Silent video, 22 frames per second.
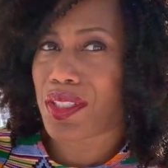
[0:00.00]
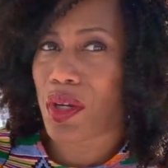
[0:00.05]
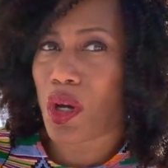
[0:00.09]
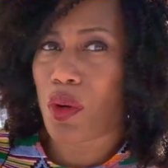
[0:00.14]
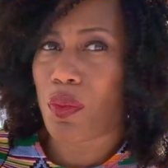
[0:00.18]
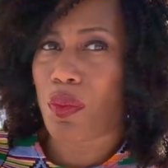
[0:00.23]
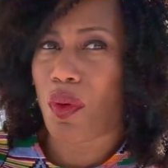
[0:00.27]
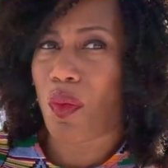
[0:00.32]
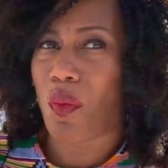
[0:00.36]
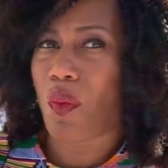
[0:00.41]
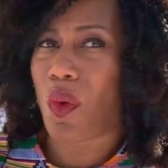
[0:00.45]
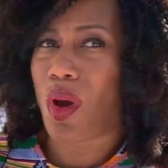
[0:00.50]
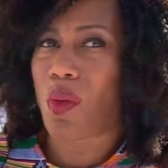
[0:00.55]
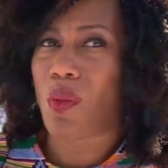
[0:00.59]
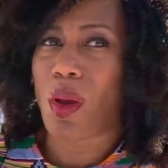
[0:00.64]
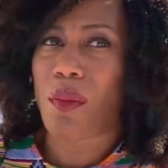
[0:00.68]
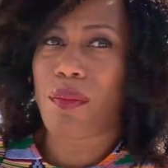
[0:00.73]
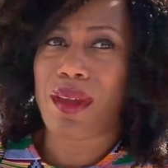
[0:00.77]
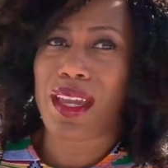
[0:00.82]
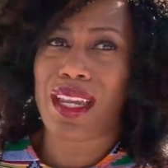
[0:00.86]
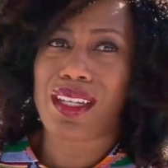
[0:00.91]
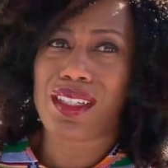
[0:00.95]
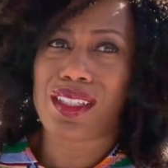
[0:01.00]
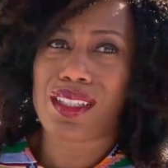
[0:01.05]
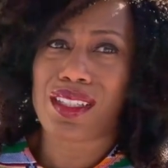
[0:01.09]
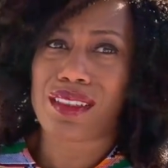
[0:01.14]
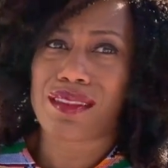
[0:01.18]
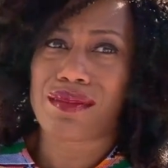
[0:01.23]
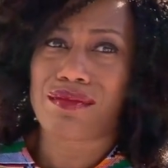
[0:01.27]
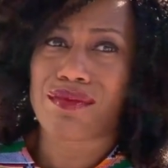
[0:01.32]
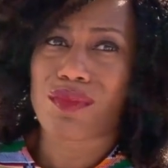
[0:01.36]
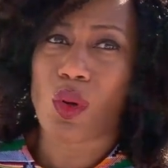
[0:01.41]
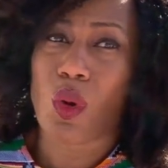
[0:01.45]
to open one web page
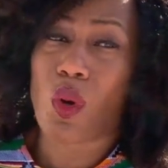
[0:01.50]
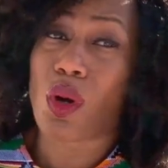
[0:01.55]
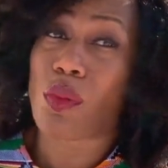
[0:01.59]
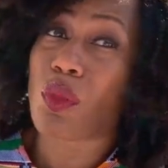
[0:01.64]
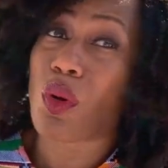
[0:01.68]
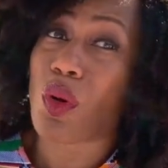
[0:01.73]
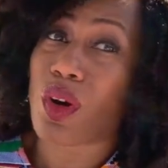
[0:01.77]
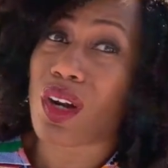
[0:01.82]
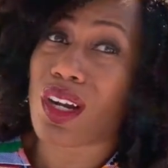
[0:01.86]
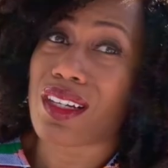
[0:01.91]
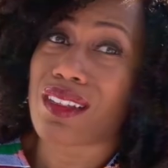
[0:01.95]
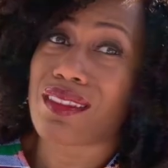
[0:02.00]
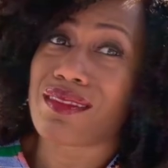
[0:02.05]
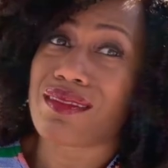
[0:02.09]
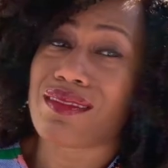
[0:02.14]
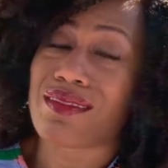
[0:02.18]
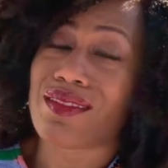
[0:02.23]
or more,